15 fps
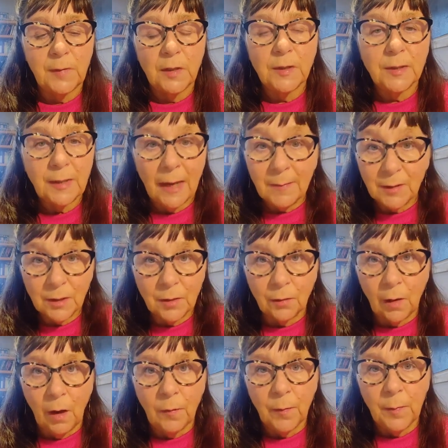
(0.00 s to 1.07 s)

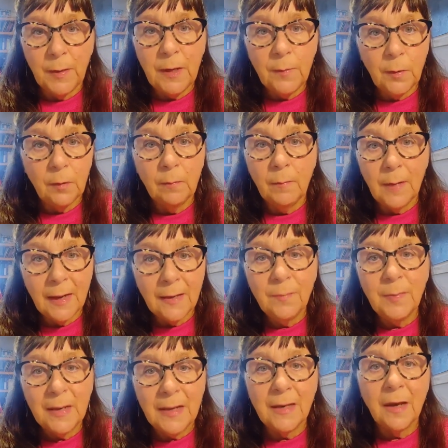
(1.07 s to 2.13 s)
skeptical other people may
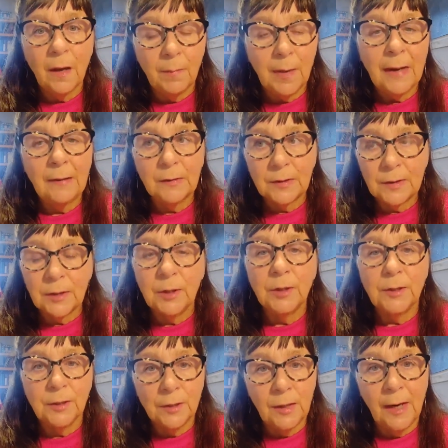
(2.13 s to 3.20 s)
be about
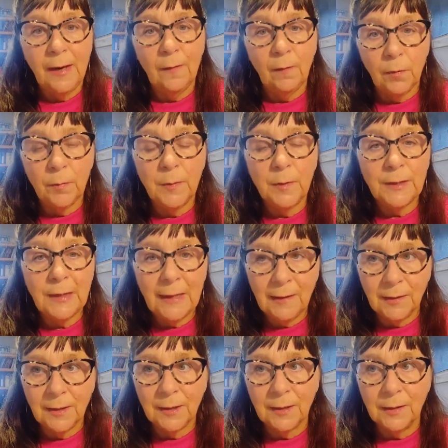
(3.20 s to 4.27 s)
certain health
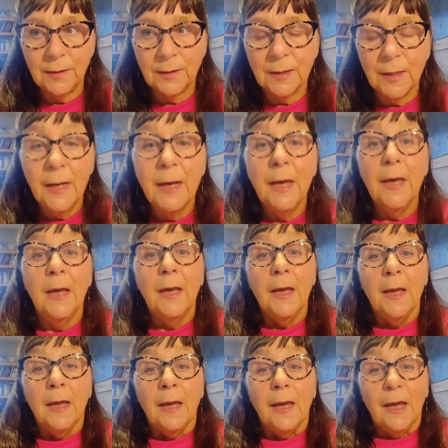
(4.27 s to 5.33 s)
modalities.
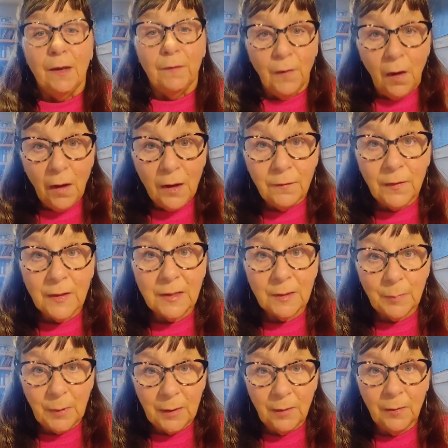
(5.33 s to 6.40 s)
If I've
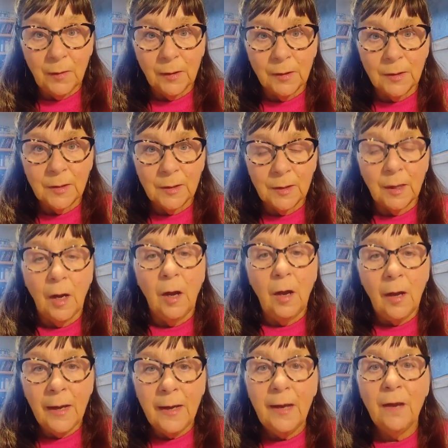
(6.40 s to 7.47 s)
experienced that
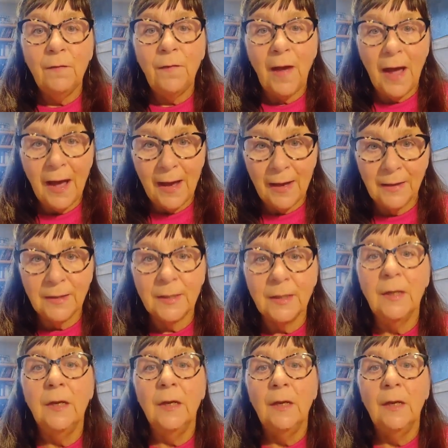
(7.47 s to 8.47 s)
I have had